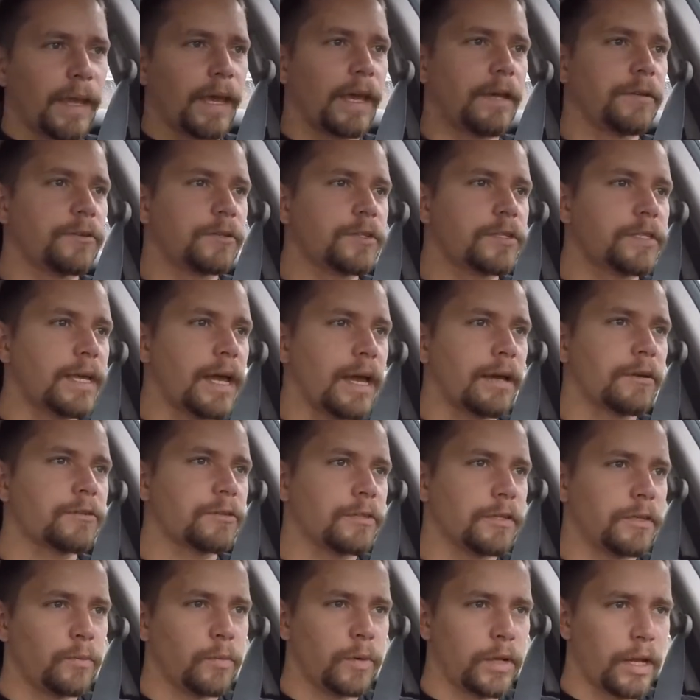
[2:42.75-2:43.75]
I just
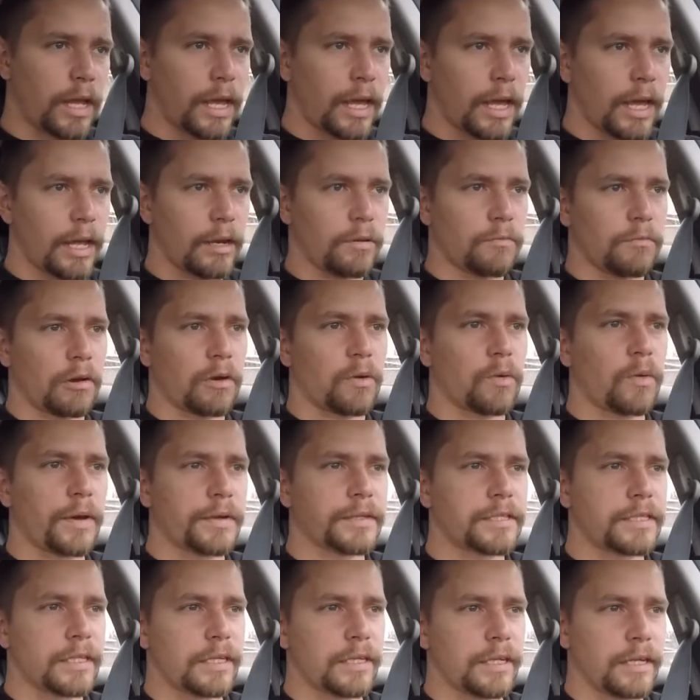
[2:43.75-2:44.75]
actually went ahead and
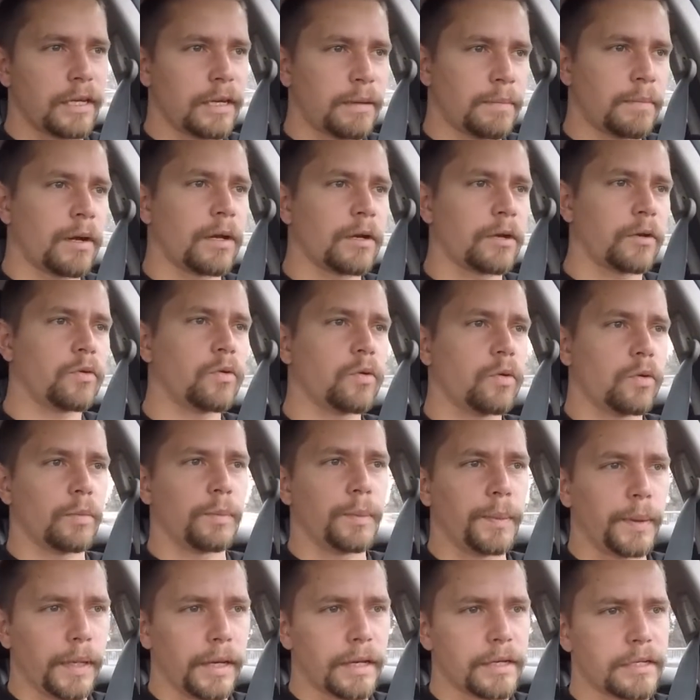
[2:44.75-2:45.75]
requested him on
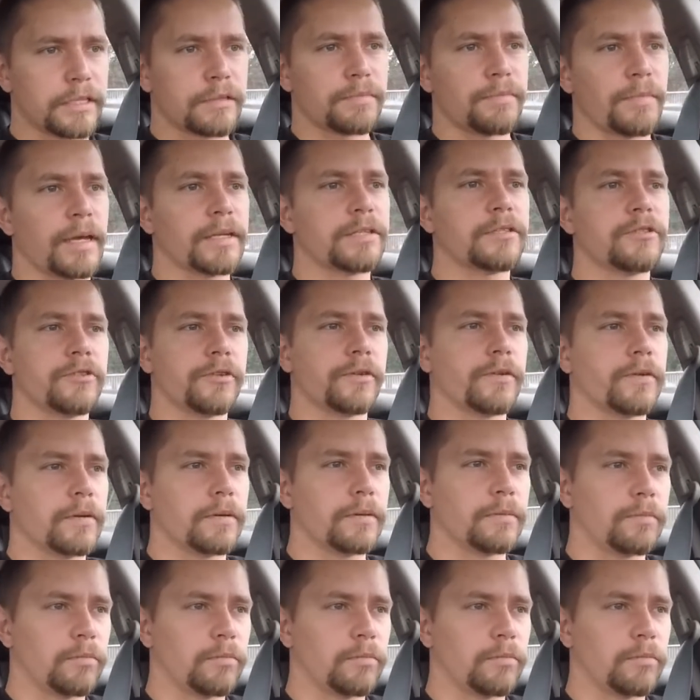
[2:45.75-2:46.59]
Google Plus Messenger,